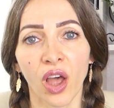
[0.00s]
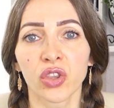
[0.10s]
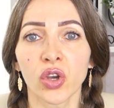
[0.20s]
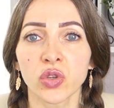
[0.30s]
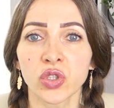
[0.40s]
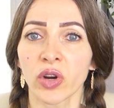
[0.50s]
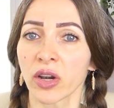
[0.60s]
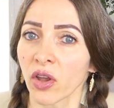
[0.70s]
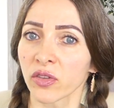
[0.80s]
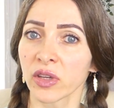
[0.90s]
Those who
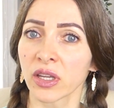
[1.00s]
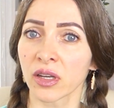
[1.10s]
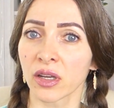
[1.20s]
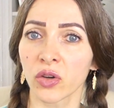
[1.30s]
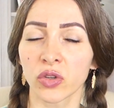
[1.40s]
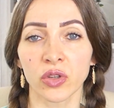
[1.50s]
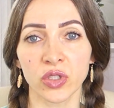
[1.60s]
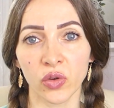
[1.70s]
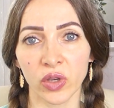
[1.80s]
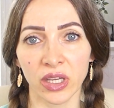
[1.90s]
are not vegan could
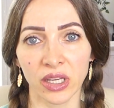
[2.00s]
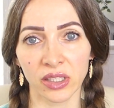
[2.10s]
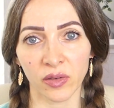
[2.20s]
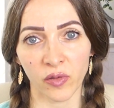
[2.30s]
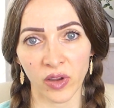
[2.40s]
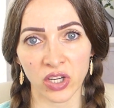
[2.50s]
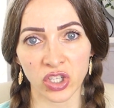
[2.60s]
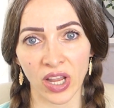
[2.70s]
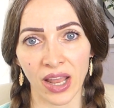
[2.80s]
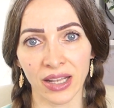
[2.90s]
also eat
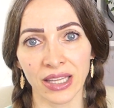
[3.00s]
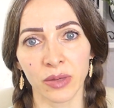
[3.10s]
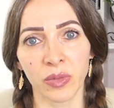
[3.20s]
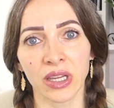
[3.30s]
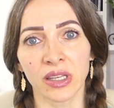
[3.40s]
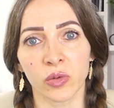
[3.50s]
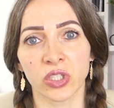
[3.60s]
fish and lean meat,